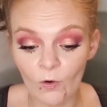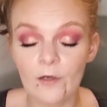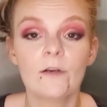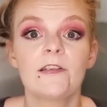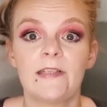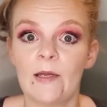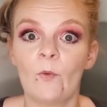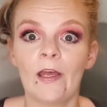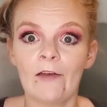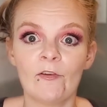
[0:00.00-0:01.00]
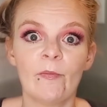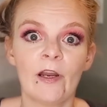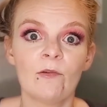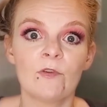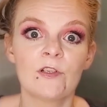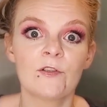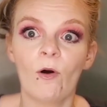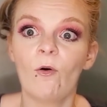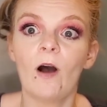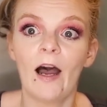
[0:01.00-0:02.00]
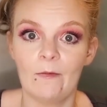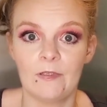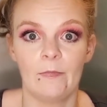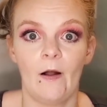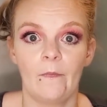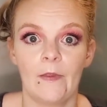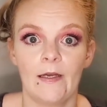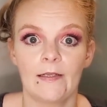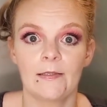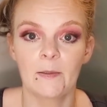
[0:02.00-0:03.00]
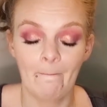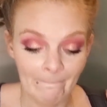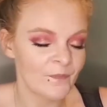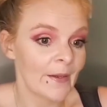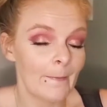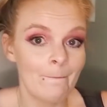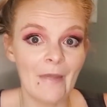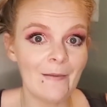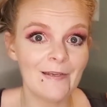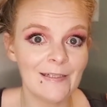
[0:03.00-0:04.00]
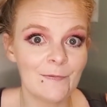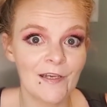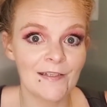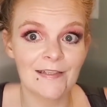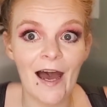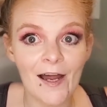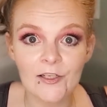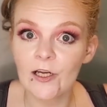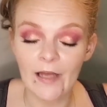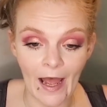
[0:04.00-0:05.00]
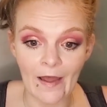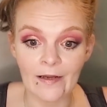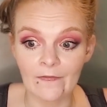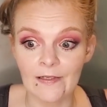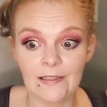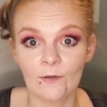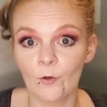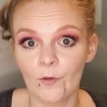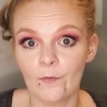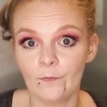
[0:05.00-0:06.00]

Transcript: understand why everybody was so hyped about this. Maybe it's because of Tasha and the silk